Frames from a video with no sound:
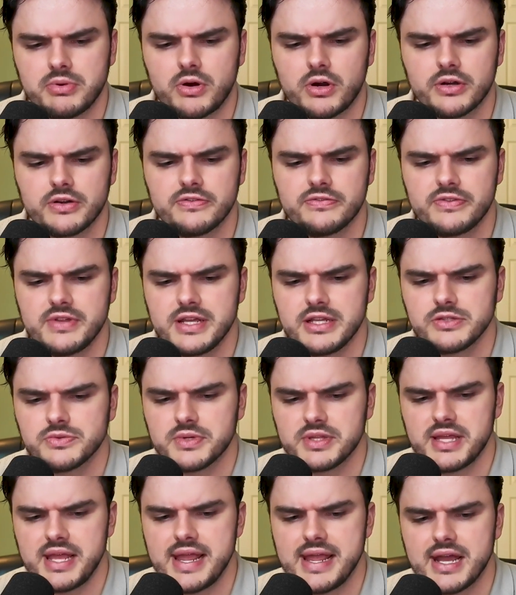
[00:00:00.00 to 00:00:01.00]
part of things
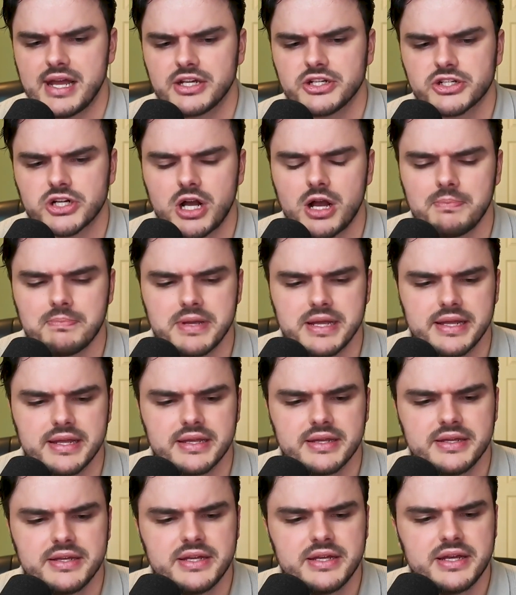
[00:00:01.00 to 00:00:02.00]
with AI
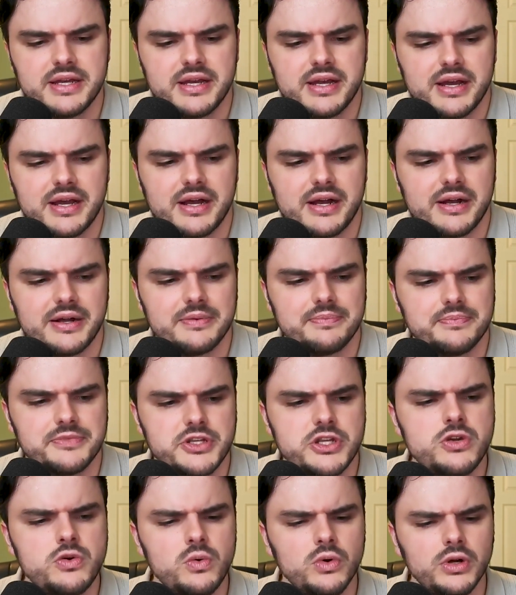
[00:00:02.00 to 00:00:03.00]
shopping.
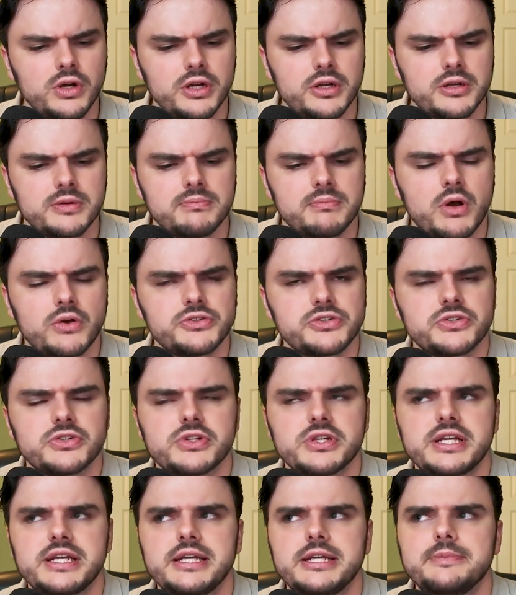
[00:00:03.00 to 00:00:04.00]
Do you work
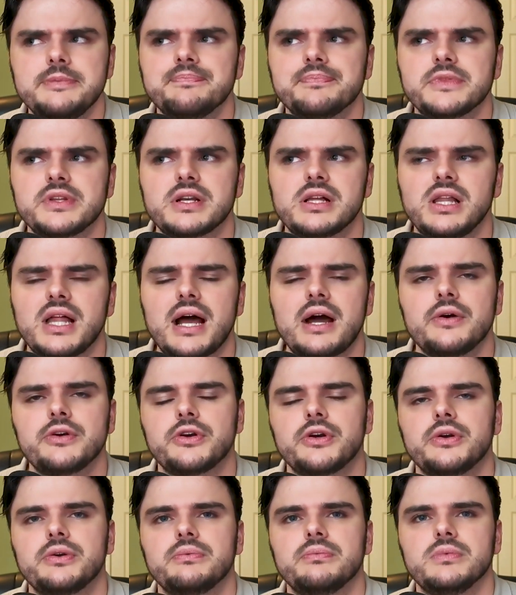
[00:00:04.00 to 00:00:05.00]
mostly cloud
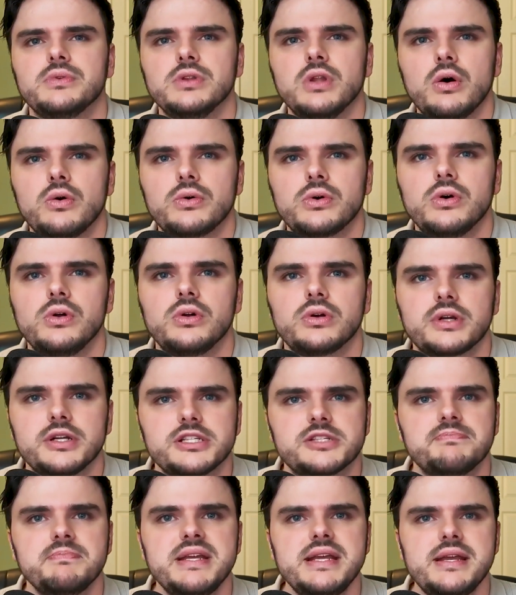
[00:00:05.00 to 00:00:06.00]
or local?
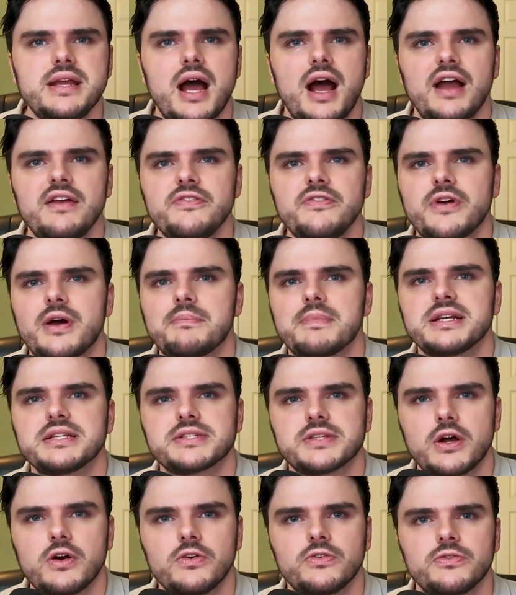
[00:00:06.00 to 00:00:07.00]
Because I found
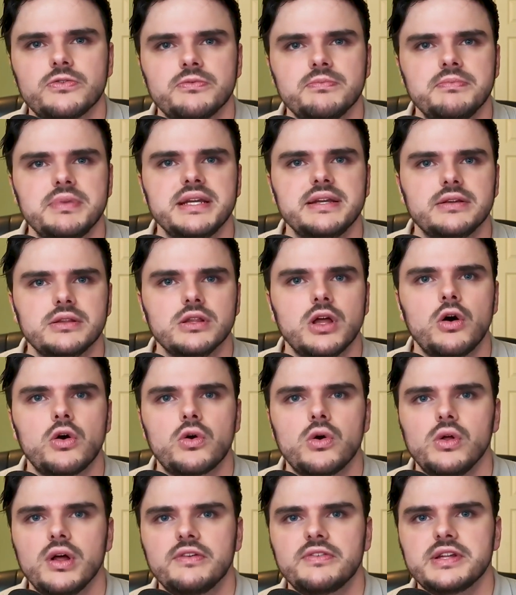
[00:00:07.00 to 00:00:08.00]
myself being
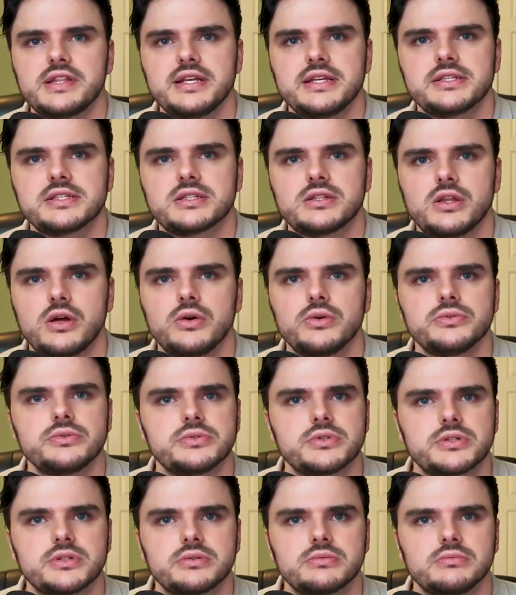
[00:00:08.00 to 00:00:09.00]
local. Everything's
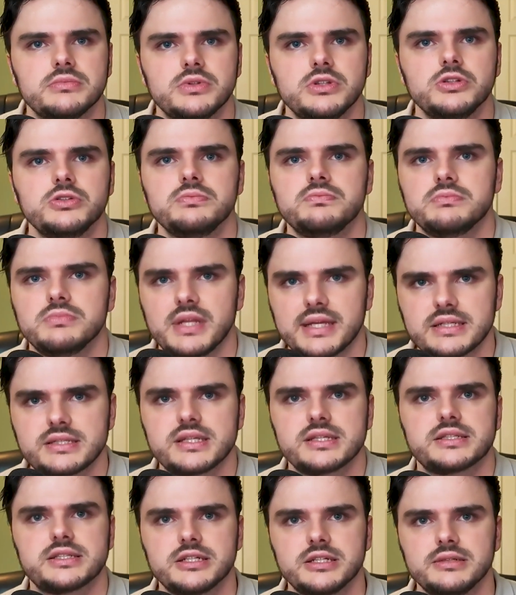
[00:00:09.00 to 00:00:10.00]
closed loop like
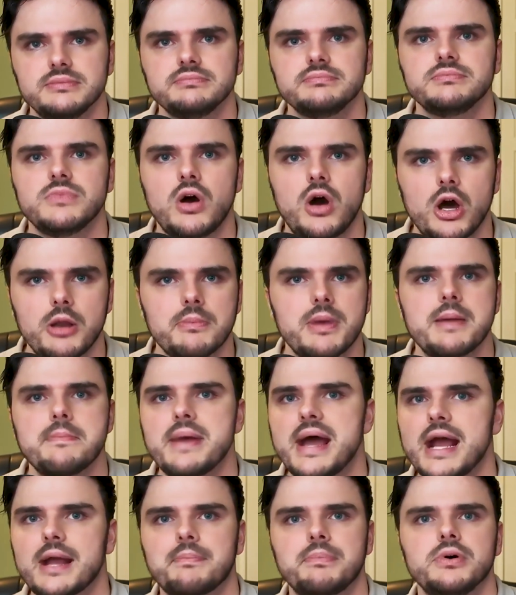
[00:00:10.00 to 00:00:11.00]
system on my
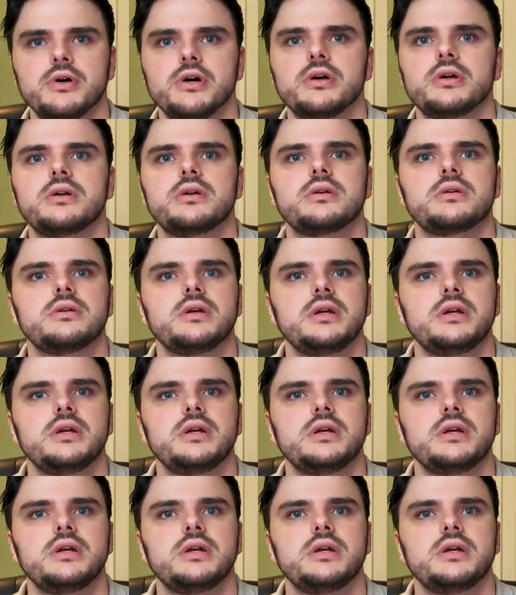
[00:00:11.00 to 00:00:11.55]
MacBook